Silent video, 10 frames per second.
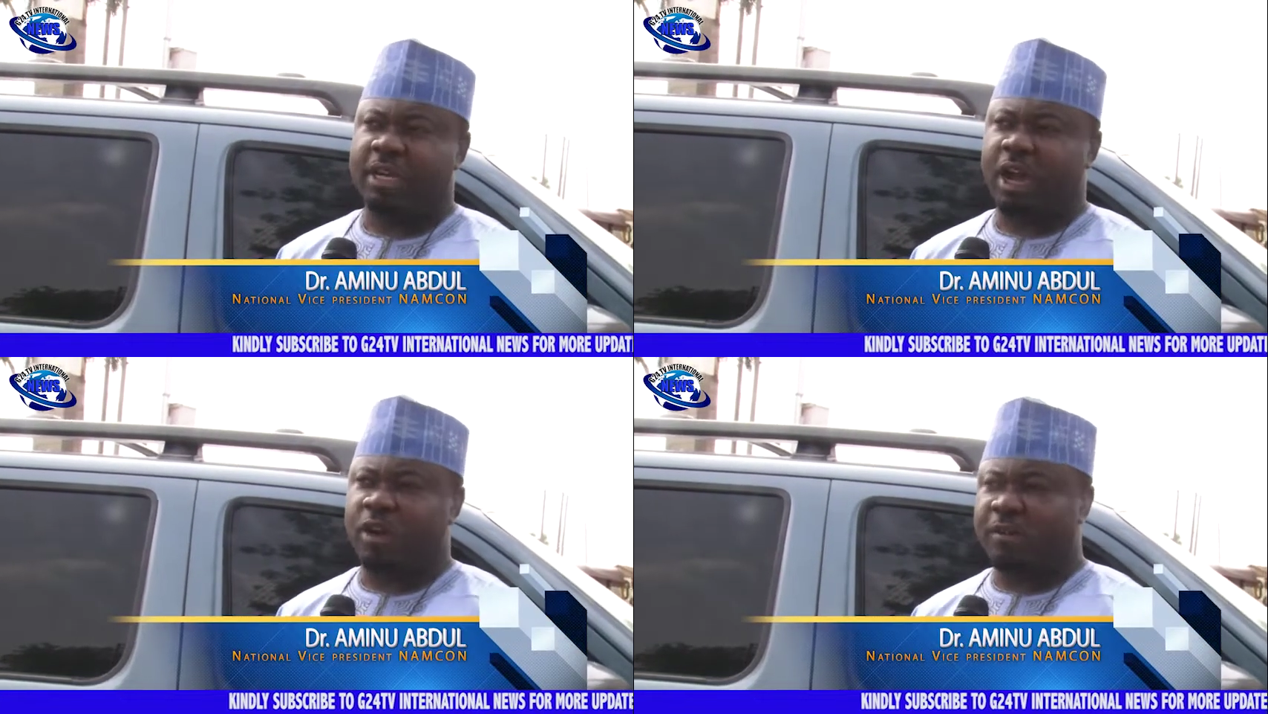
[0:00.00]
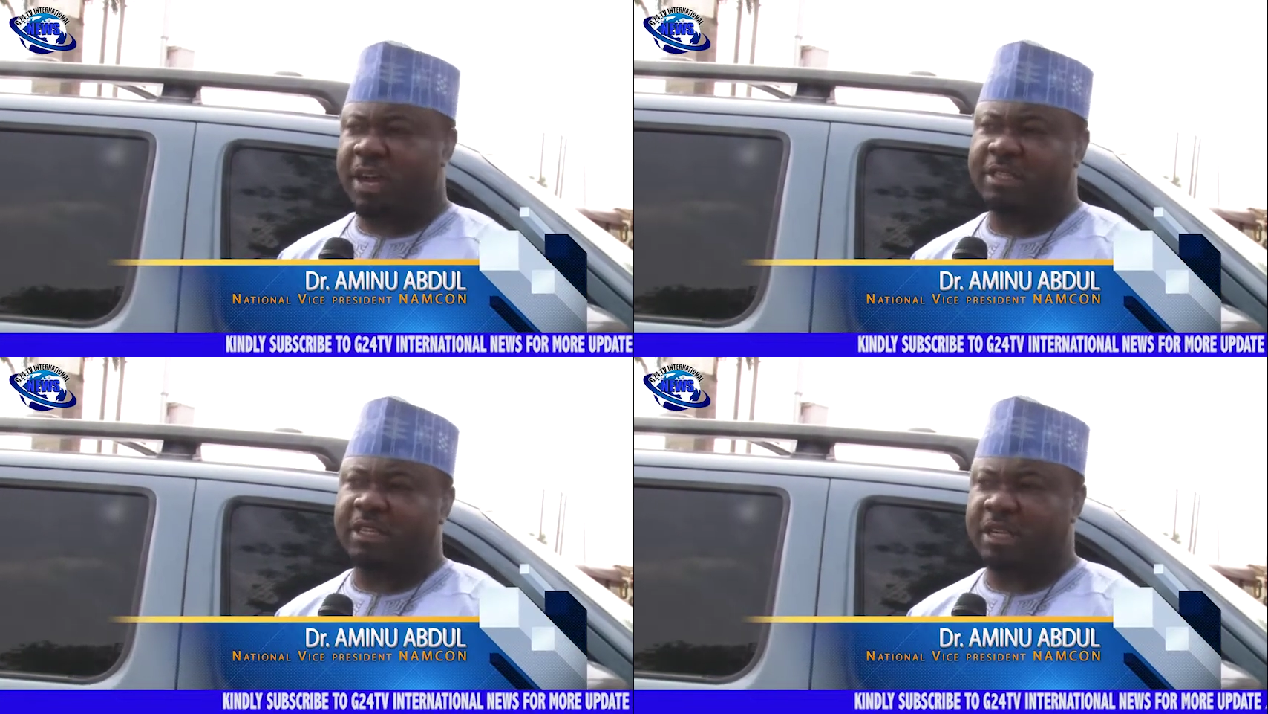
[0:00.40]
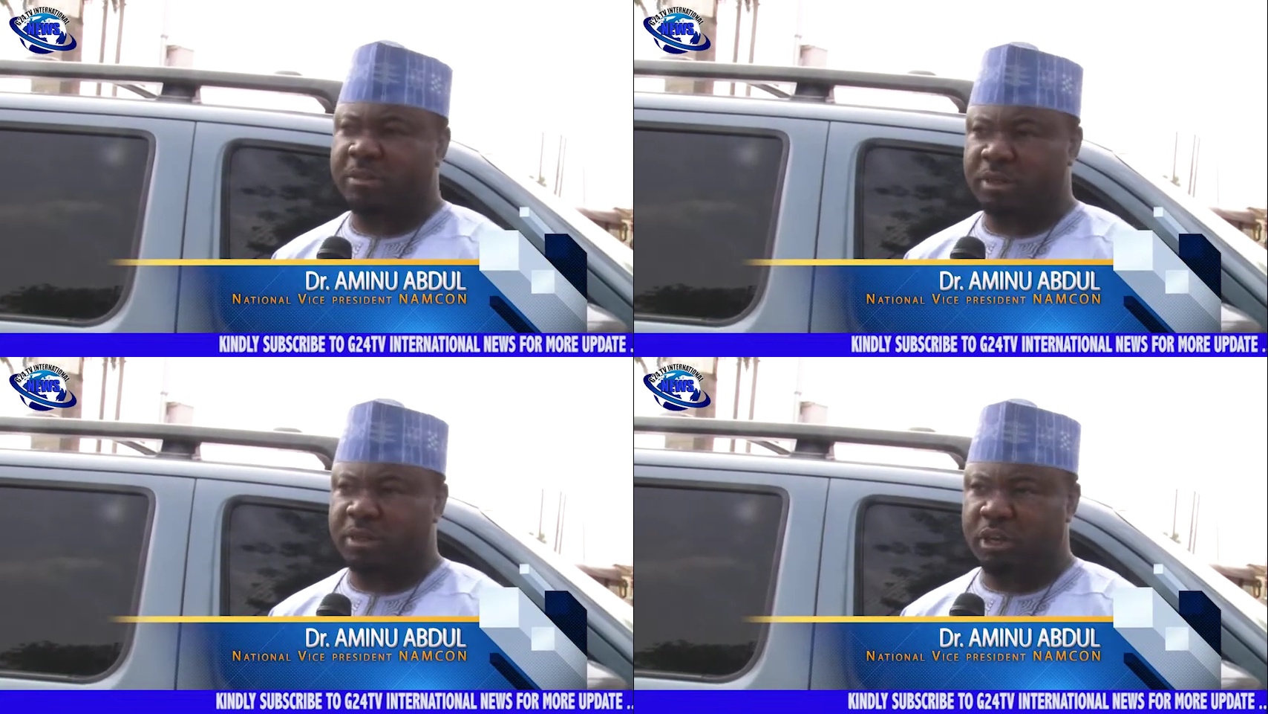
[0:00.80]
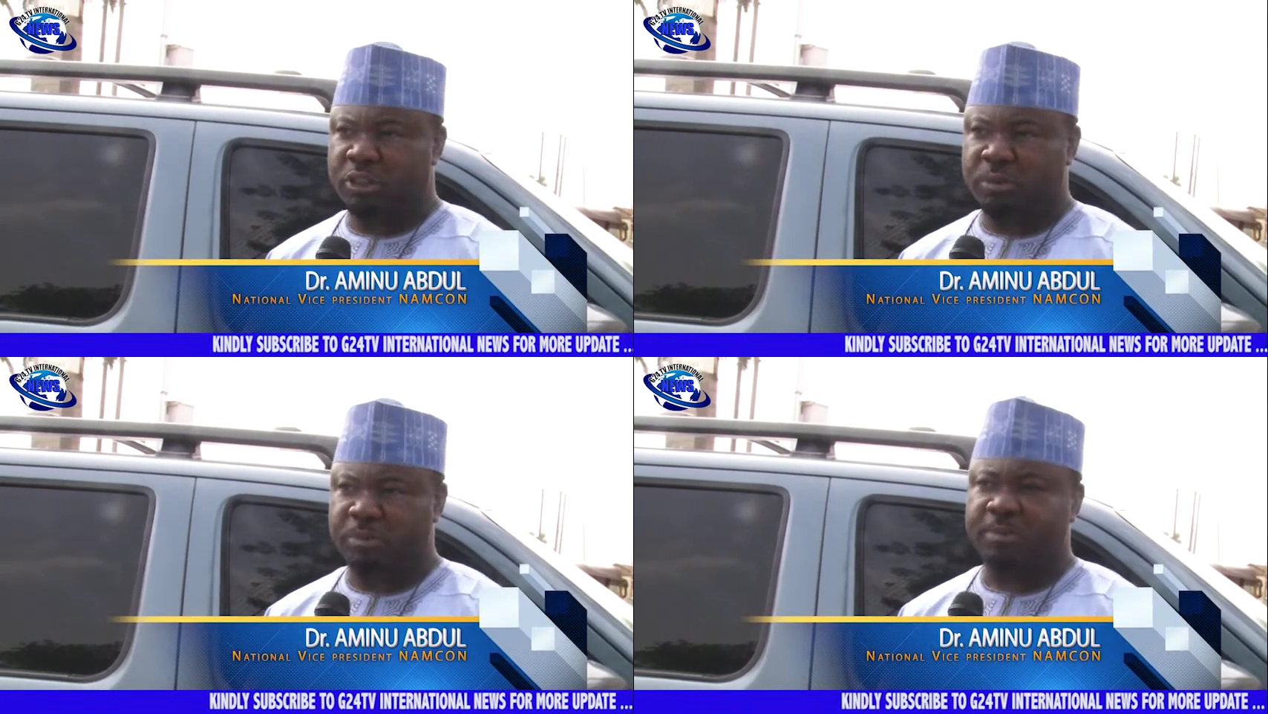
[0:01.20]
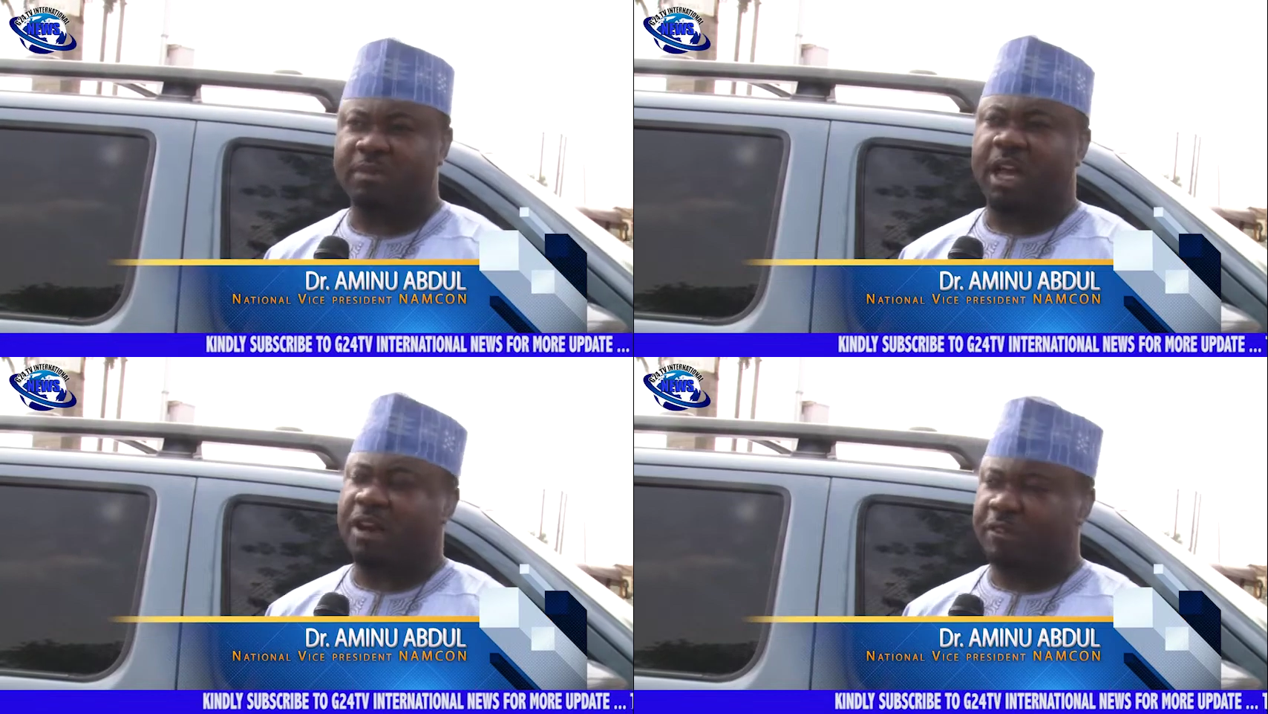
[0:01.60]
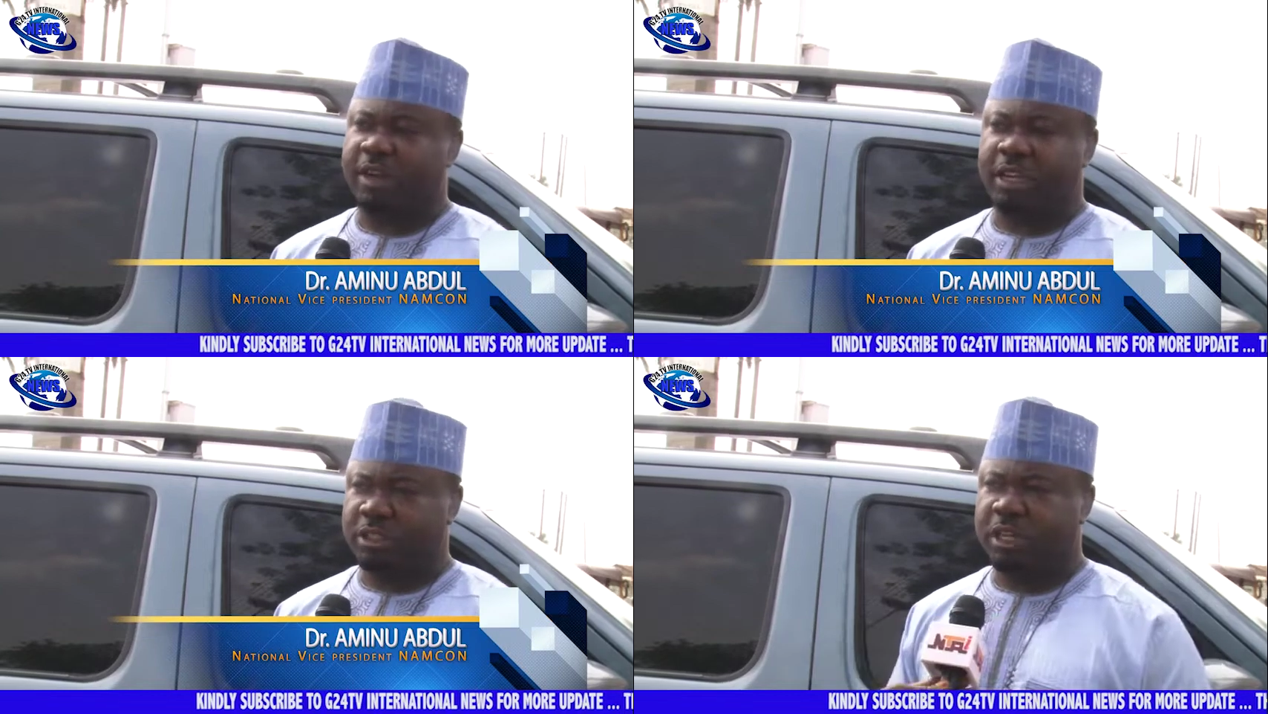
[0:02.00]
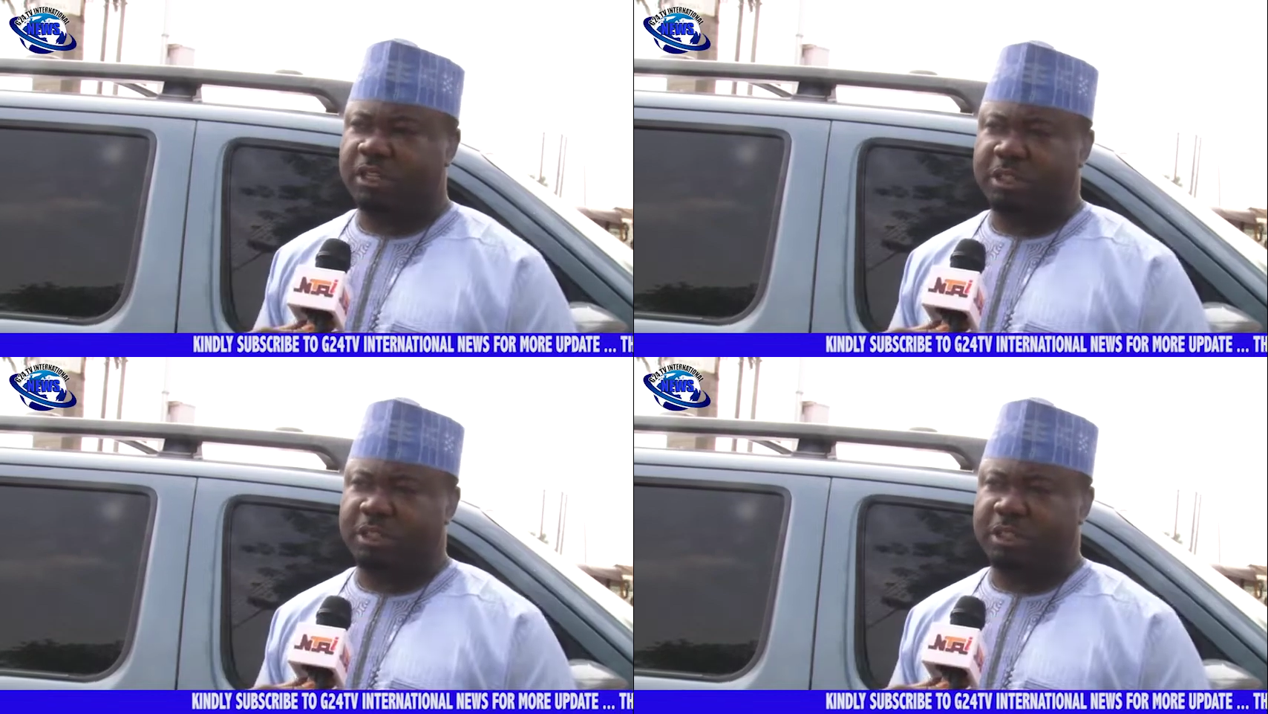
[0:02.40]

that covers entrepreneurship, and financial